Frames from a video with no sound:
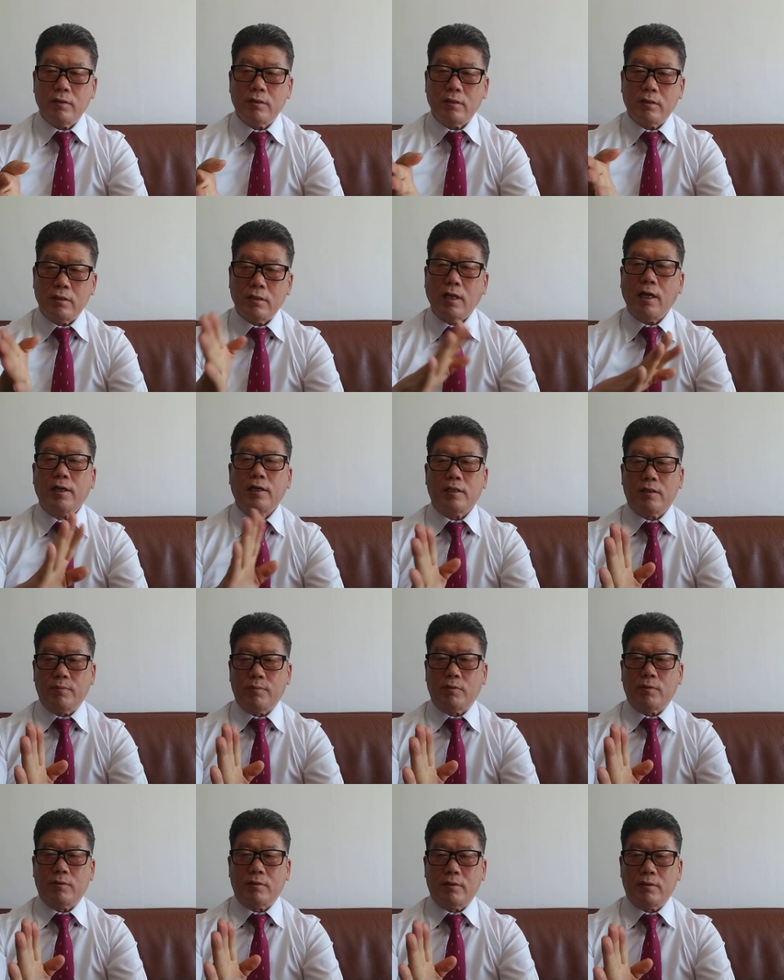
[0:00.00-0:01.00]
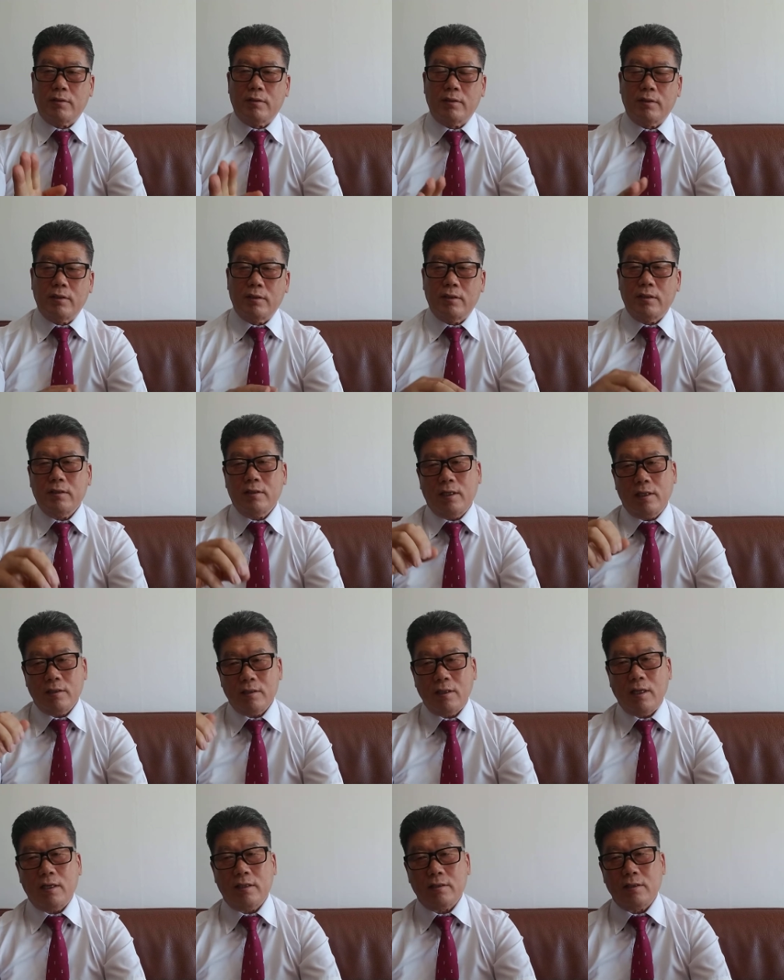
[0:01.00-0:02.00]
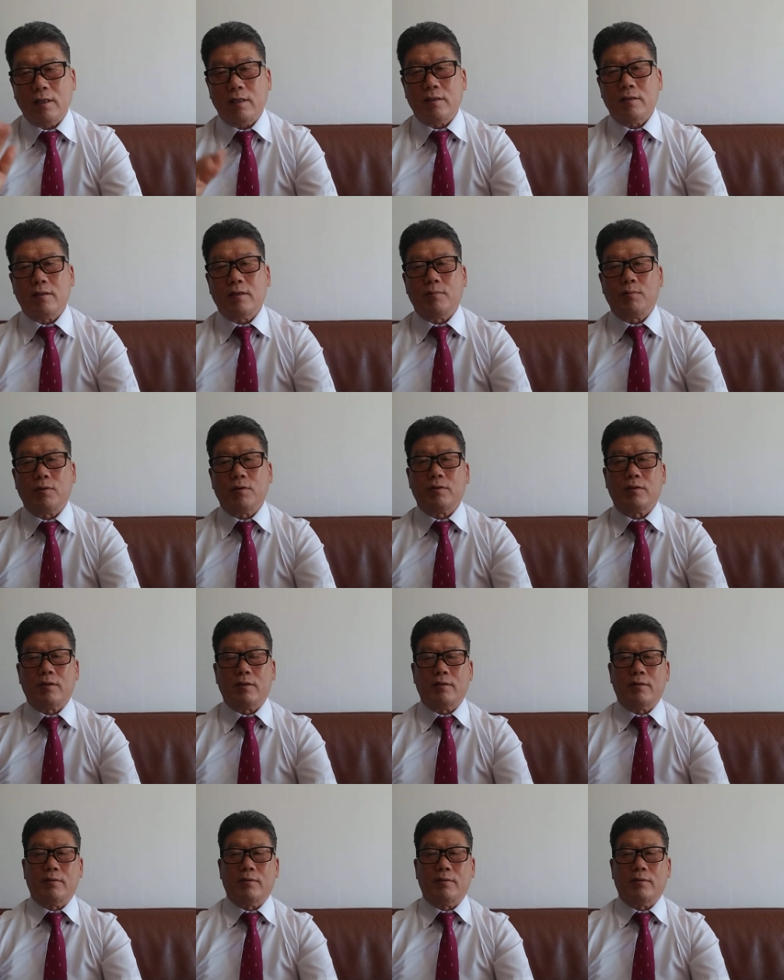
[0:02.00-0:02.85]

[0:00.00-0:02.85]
stock and bond. It's not stock, not a bond.